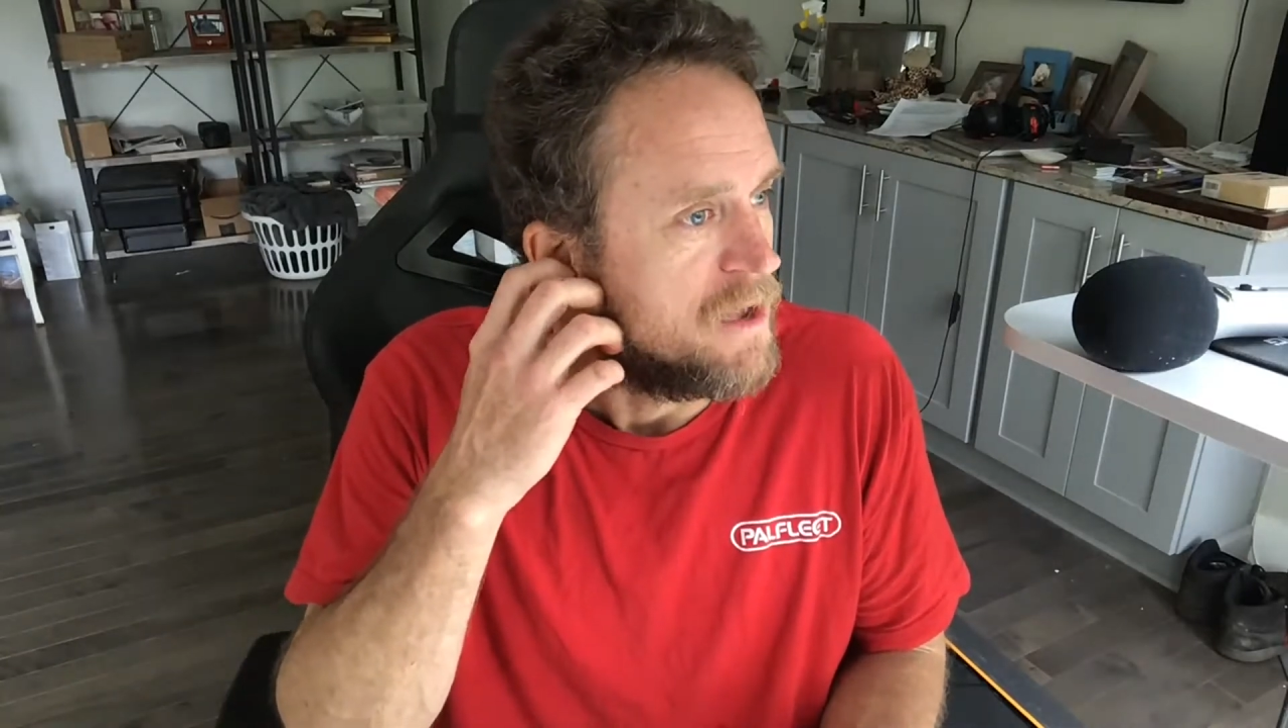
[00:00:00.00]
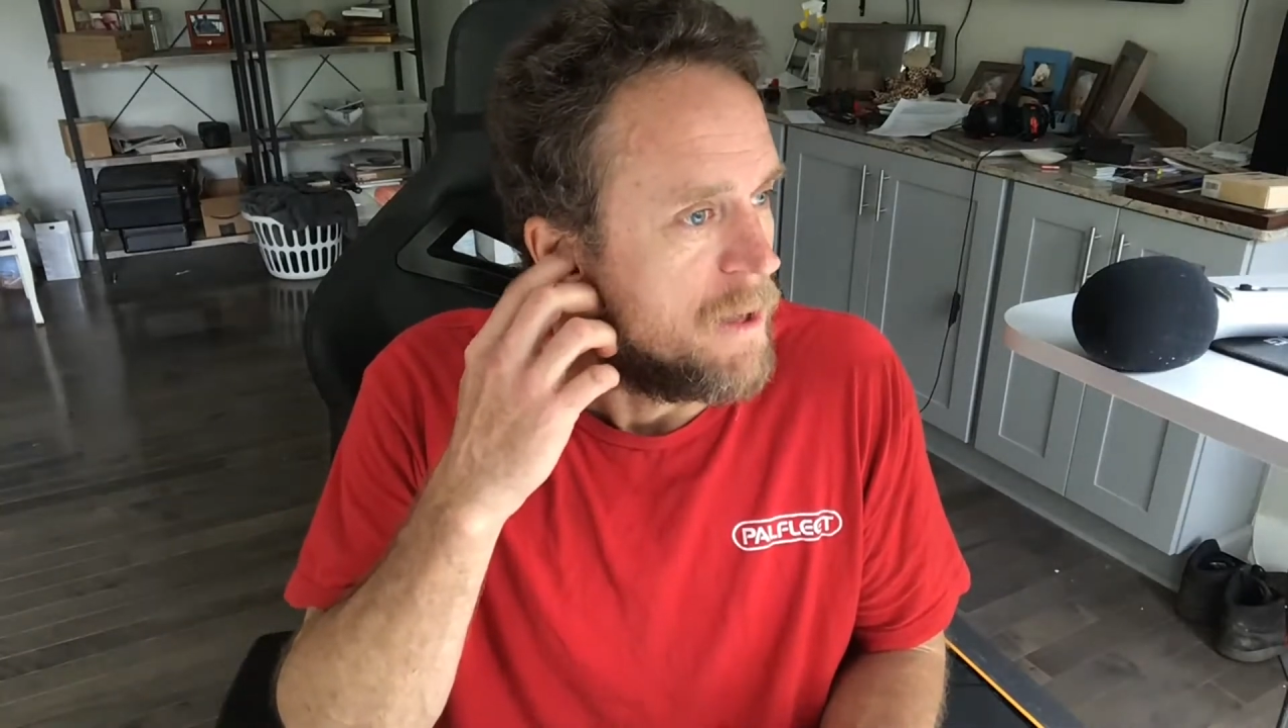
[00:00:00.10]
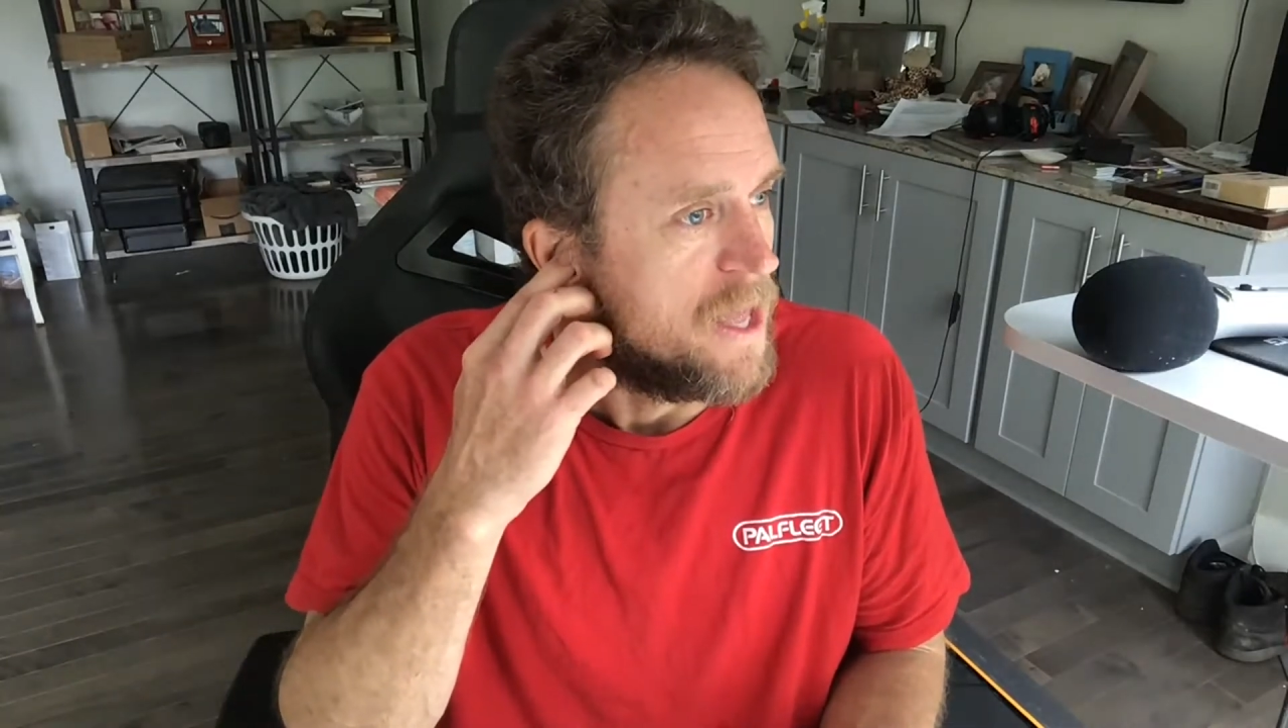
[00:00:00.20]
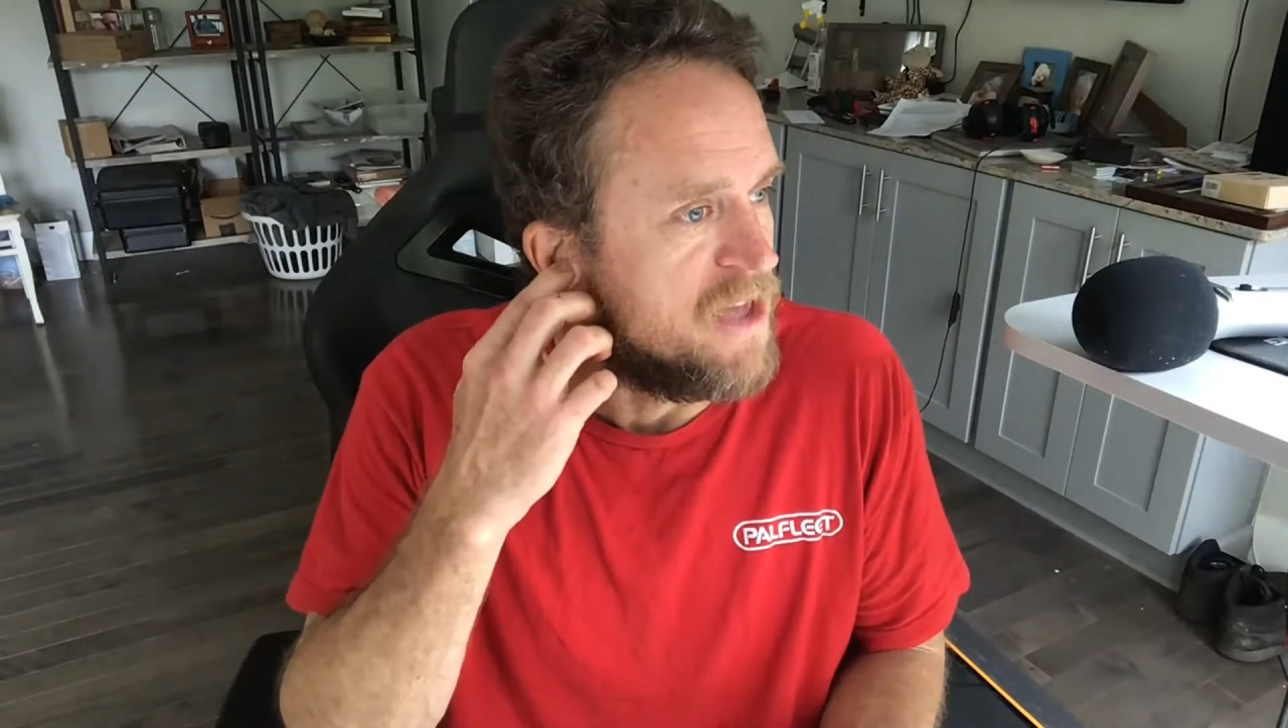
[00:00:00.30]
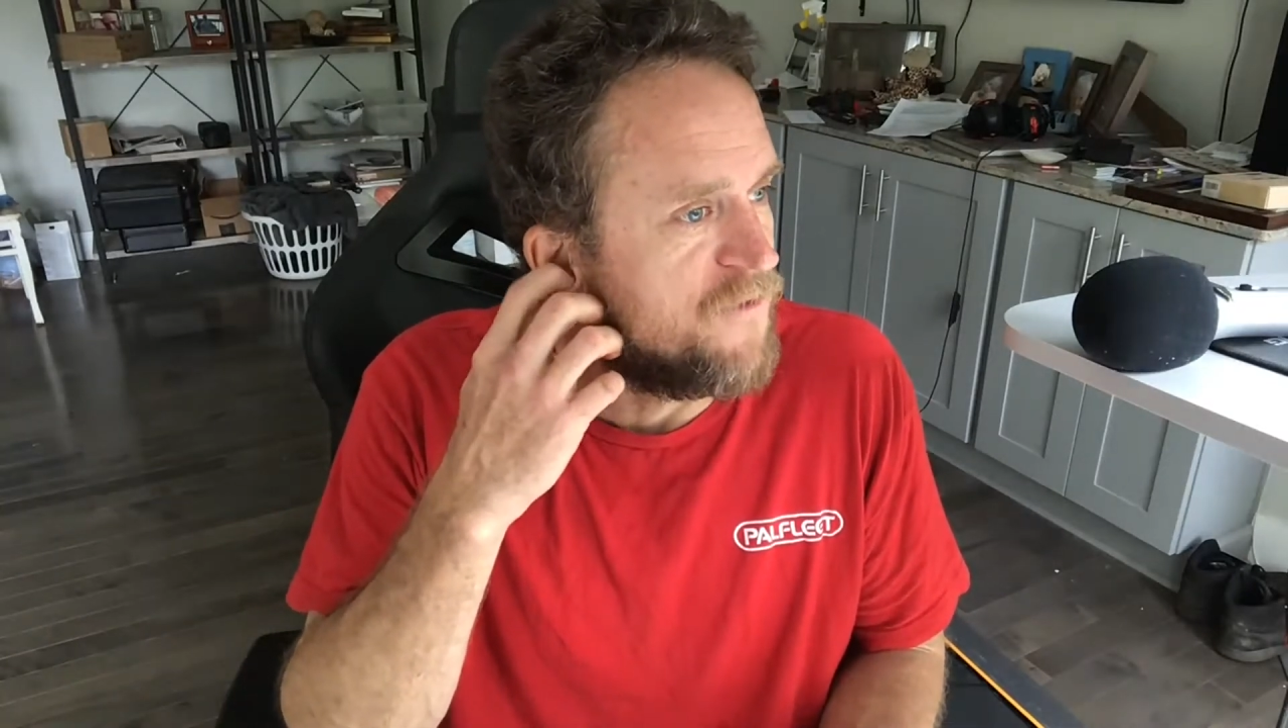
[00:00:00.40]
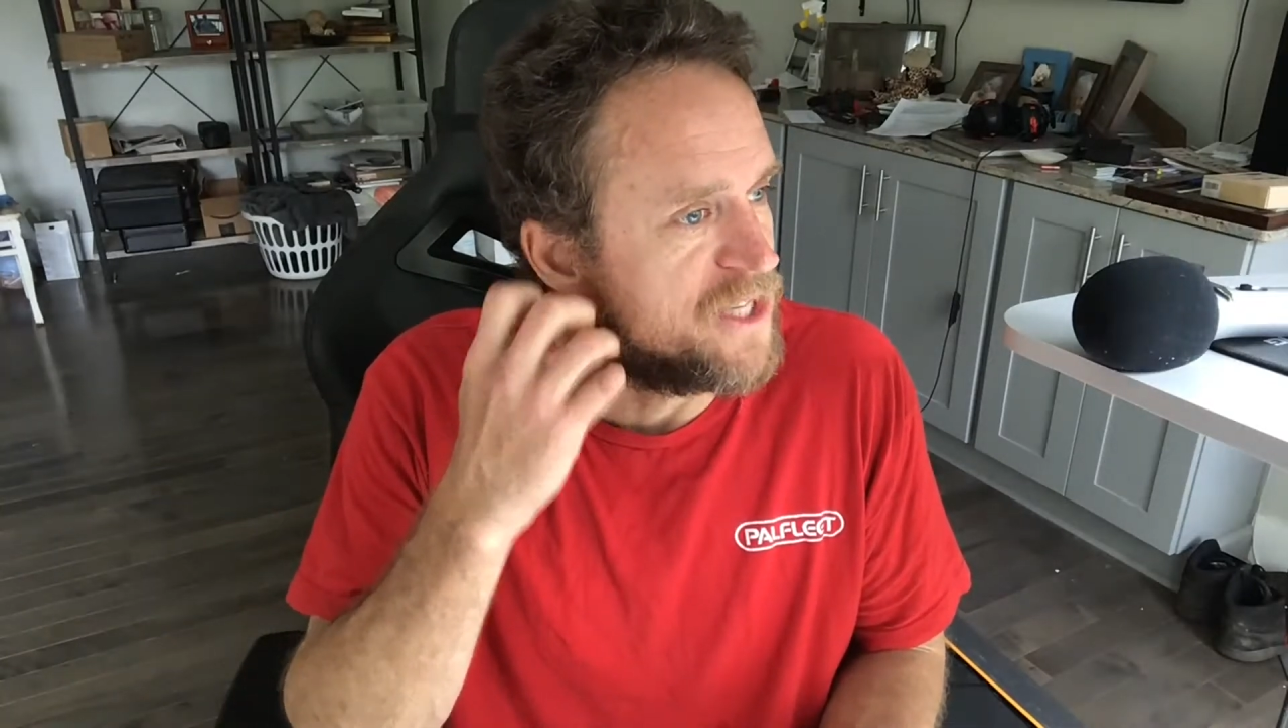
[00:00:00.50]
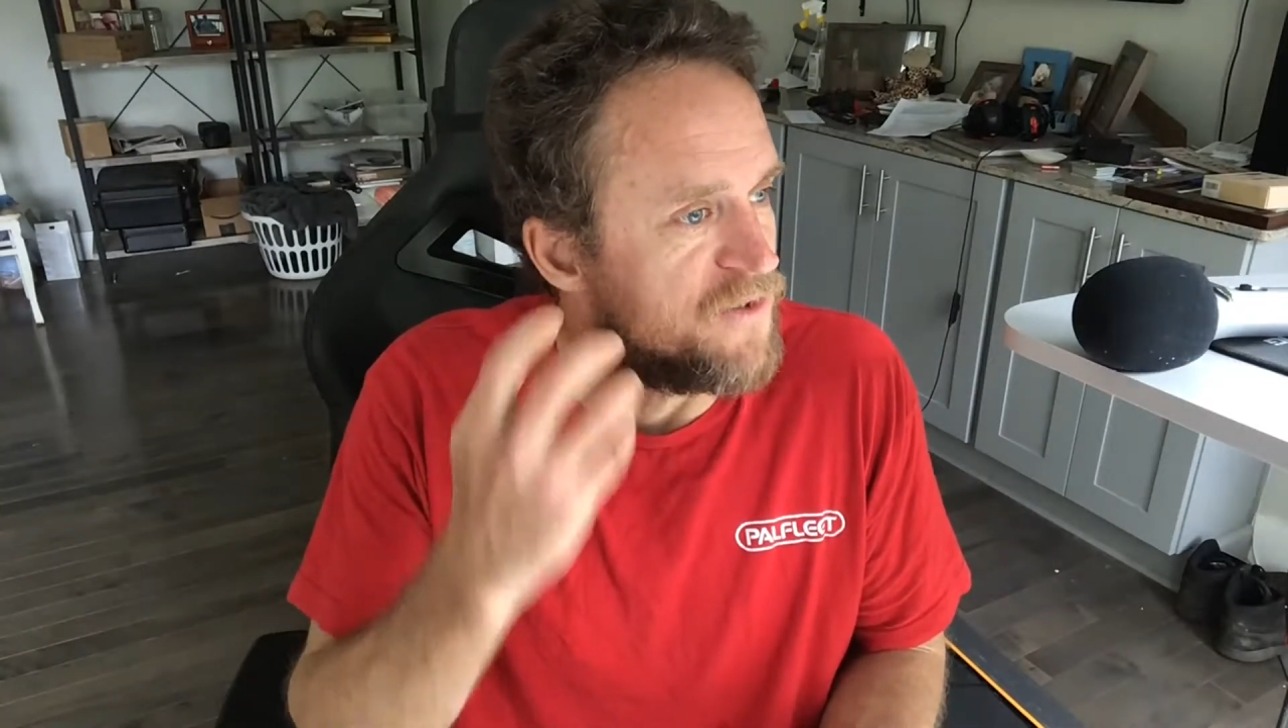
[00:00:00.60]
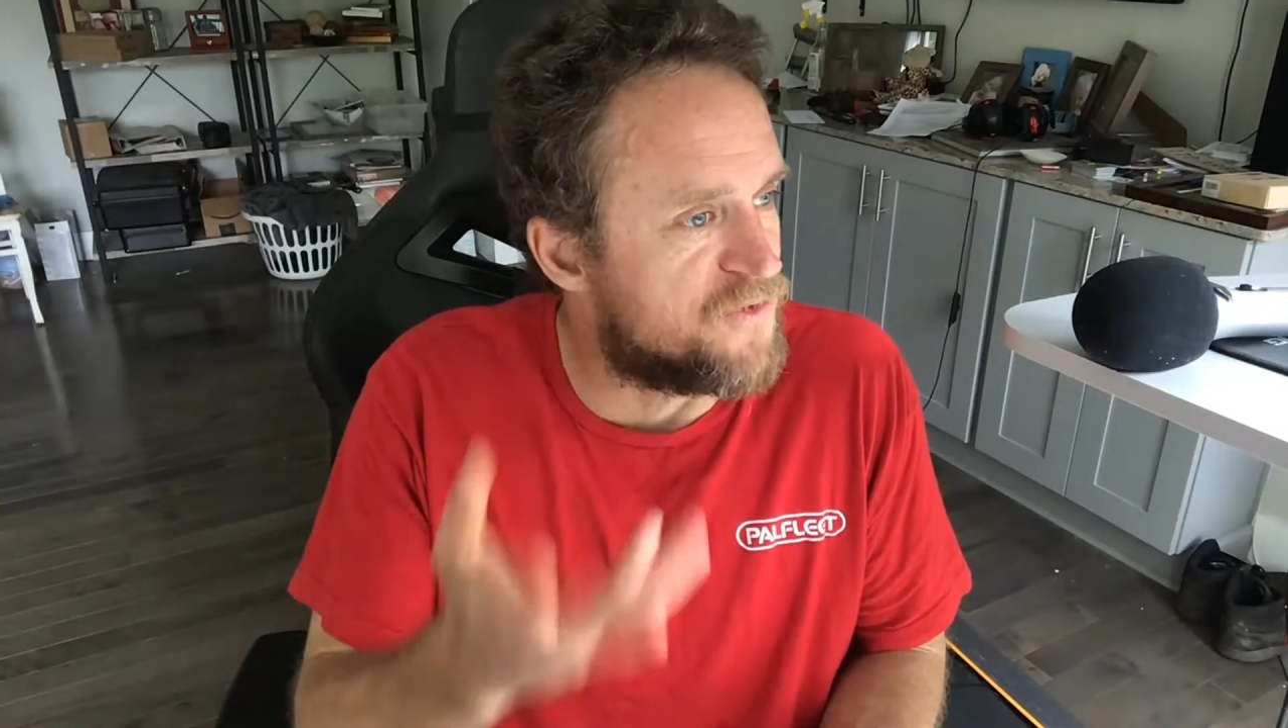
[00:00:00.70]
if it's a